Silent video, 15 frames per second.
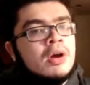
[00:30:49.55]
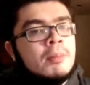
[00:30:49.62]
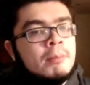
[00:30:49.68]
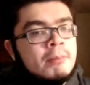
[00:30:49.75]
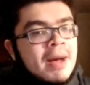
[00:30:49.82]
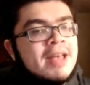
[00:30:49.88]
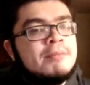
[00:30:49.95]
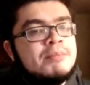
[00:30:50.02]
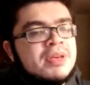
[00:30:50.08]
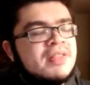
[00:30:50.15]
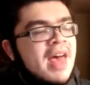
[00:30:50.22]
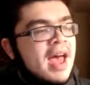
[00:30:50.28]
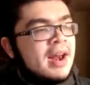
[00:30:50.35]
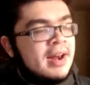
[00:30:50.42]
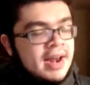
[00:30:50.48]
might be
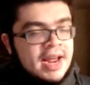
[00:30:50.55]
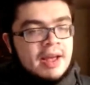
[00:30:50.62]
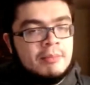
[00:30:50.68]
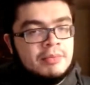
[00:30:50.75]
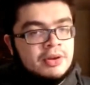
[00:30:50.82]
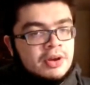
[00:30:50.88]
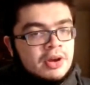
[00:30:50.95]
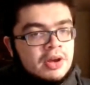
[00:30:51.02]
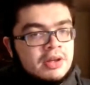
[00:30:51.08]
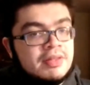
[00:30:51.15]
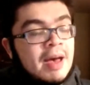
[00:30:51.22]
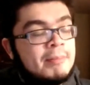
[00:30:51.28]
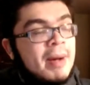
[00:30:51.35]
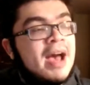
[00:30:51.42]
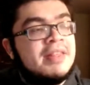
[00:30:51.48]
that name
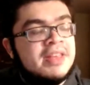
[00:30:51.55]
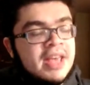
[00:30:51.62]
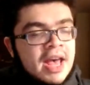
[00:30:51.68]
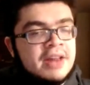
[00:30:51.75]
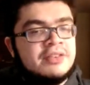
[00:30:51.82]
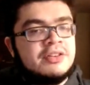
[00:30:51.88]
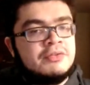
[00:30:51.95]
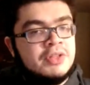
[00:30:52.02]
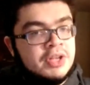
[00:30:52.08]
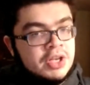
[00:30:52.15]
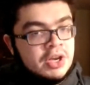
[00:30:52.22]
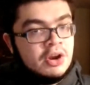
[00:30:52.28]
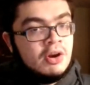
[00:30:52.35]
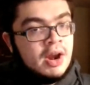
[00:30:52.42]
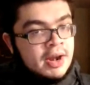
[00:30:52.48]
that by the end of the
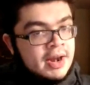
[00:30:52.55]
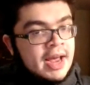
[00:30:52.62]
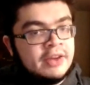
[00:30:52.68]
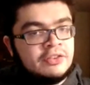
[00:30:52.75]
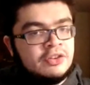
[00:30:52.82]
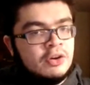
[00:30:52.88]
year and next year,